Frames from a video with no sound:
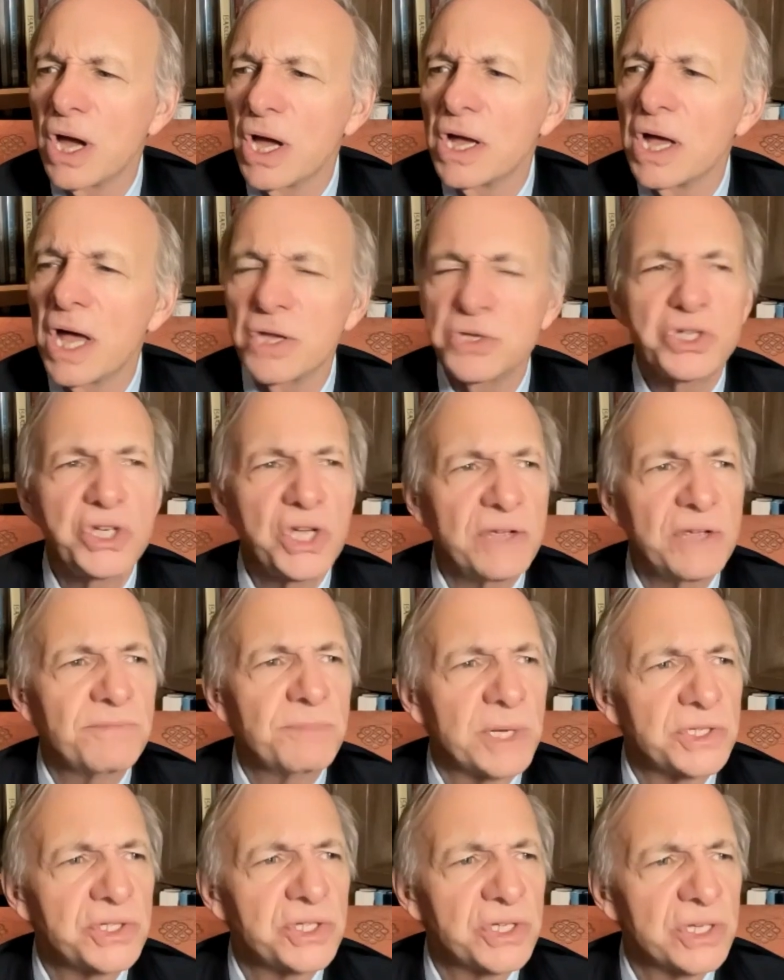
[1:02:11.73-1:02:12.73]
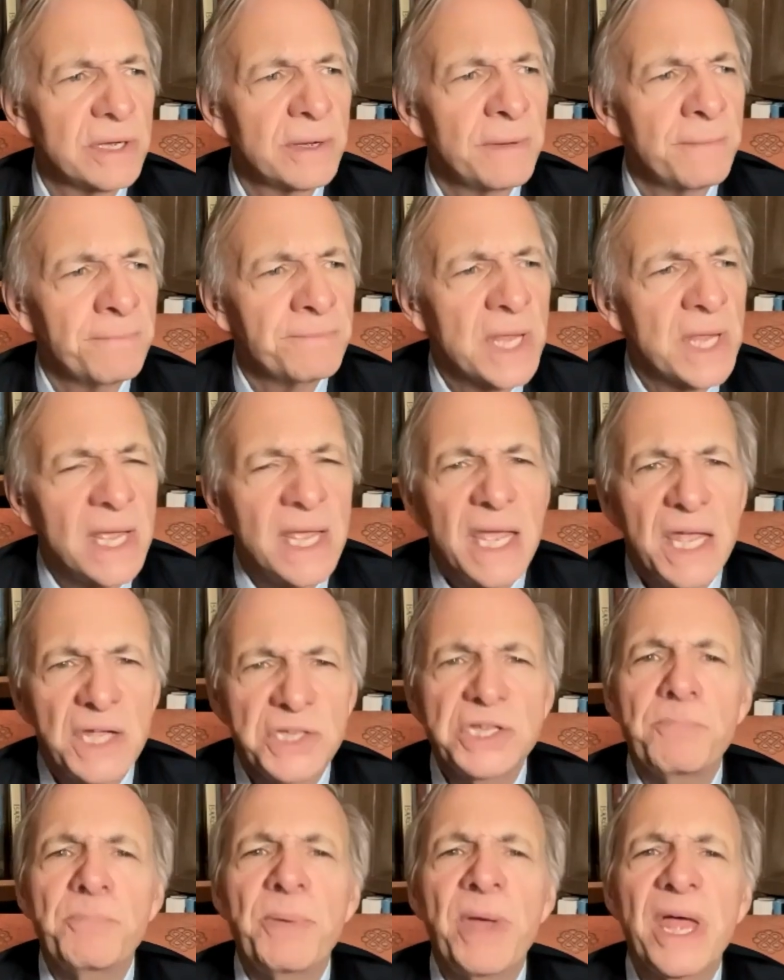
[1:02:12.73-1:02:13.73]
achievements. It
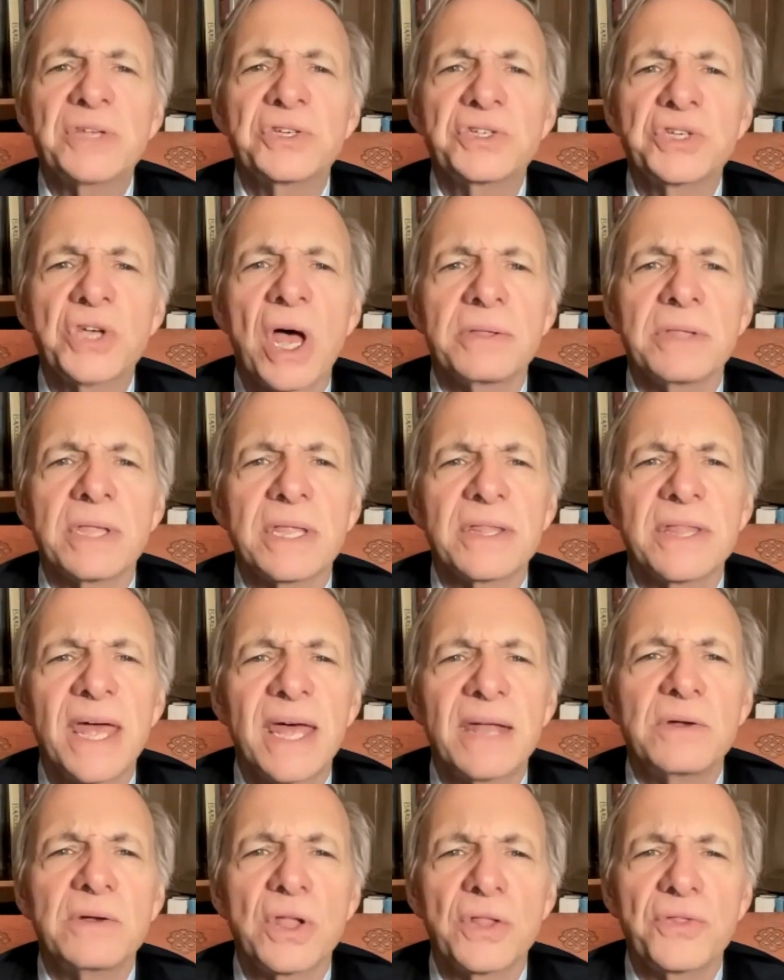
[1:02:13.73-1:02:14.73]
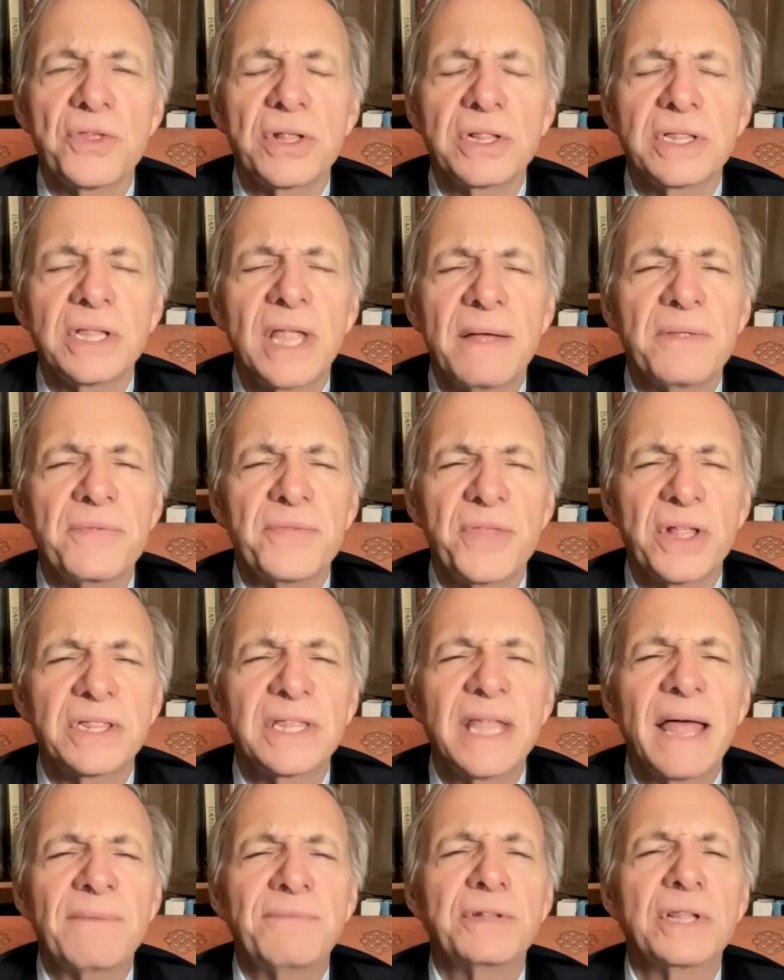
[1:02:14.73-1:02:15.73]
depends on then the
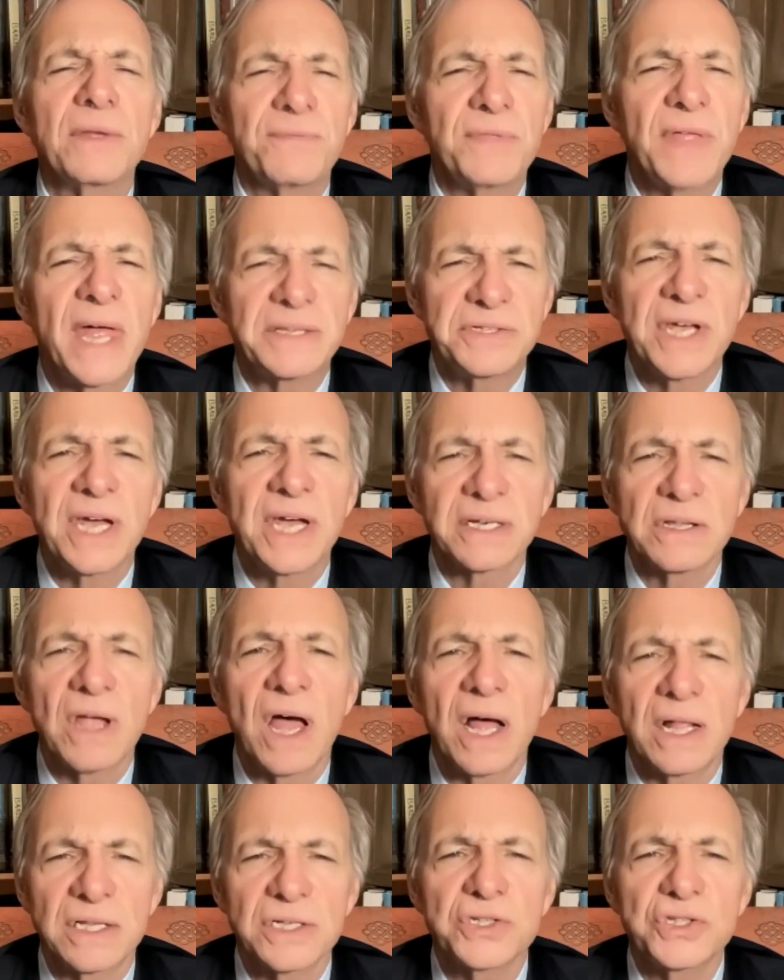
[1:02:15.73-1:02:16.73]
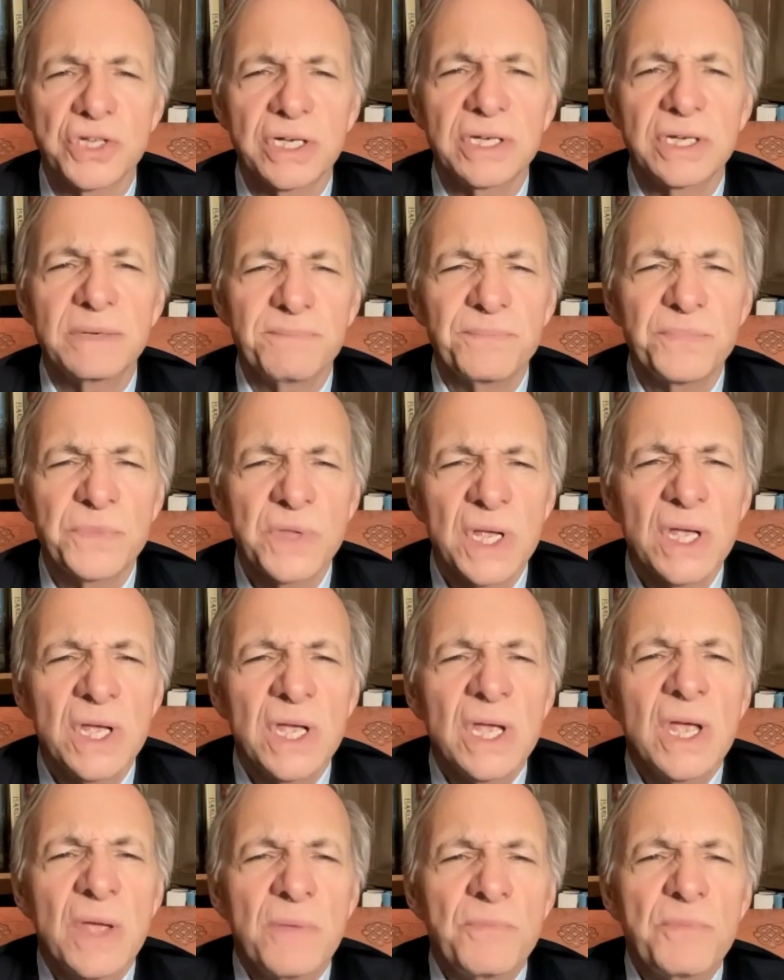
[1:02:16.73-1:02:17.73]
level of that technology.
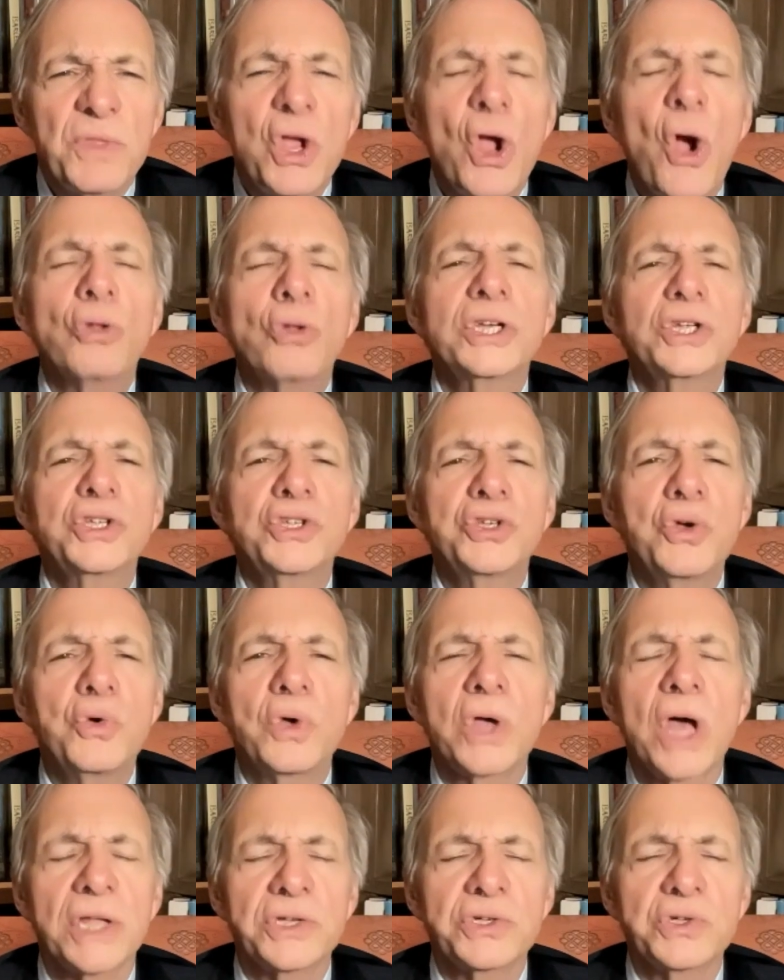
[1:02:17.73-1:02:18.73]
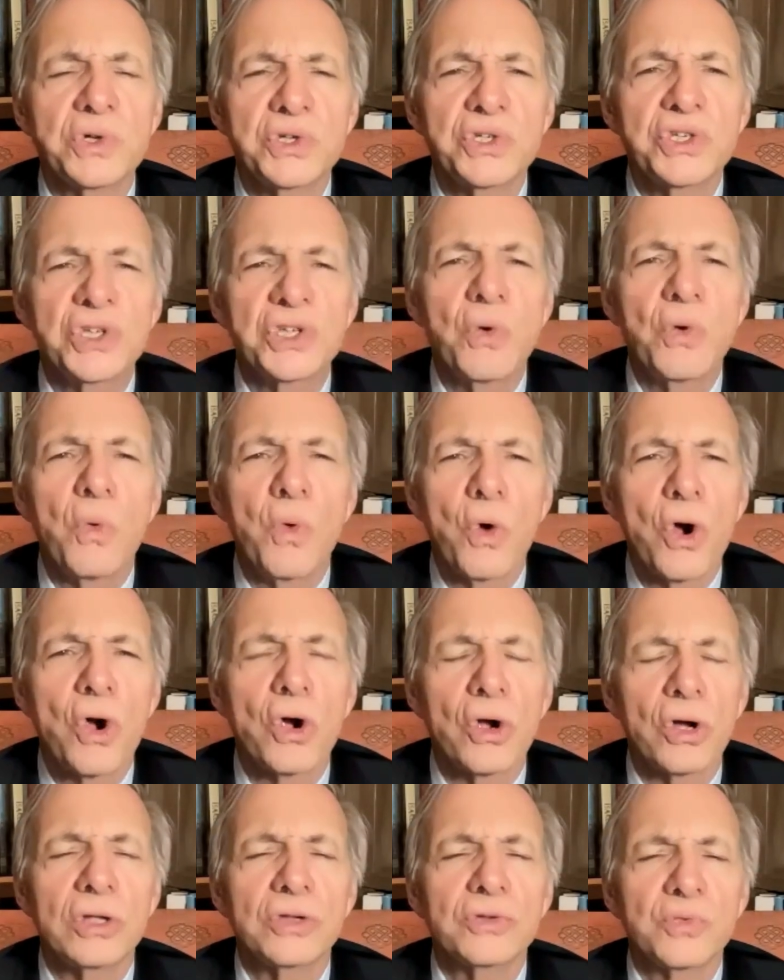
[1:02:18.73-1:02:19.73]
The only two countries in the
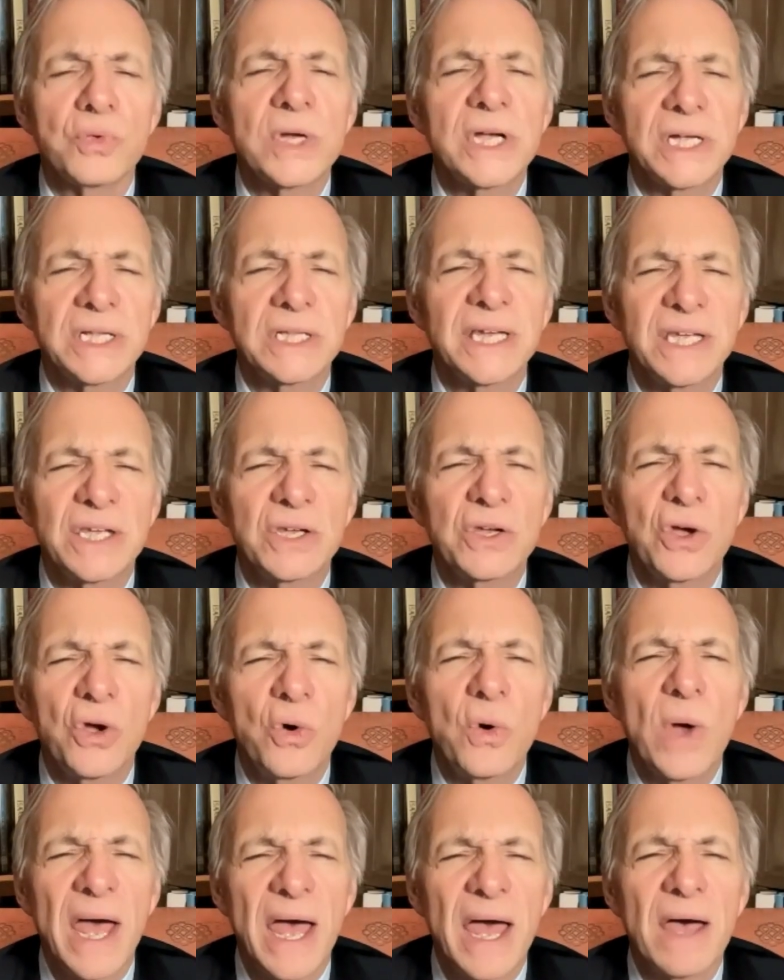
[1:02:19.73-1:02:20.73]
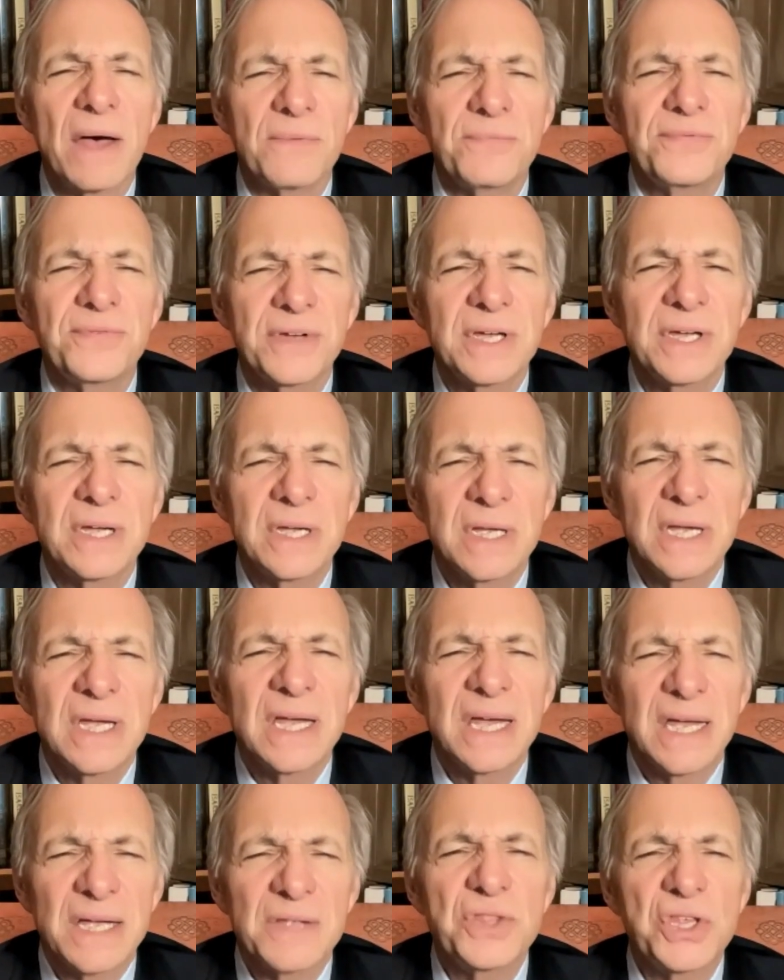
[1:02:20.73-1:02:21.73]
world, really, who have
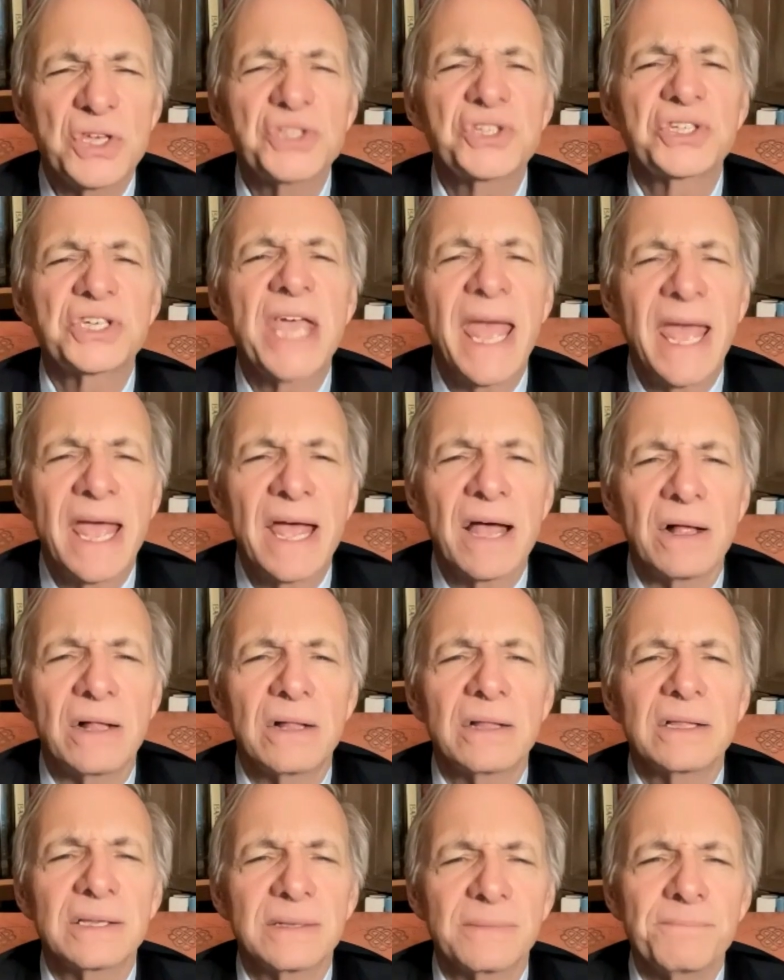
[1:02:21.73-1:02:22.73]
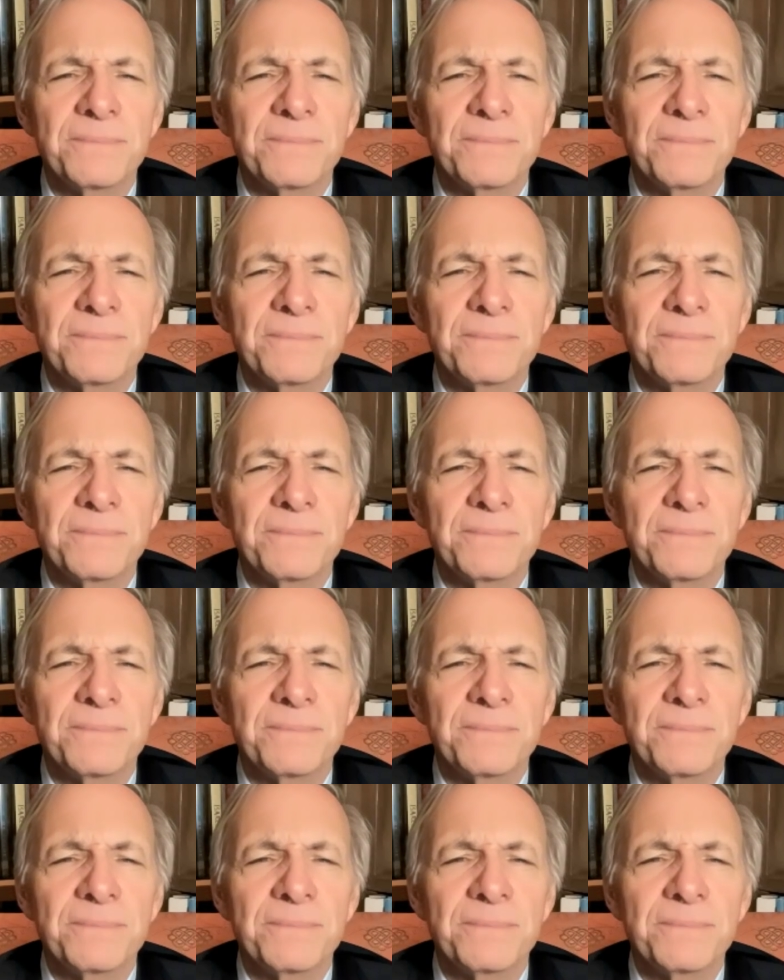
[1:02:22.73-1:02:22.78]
the scale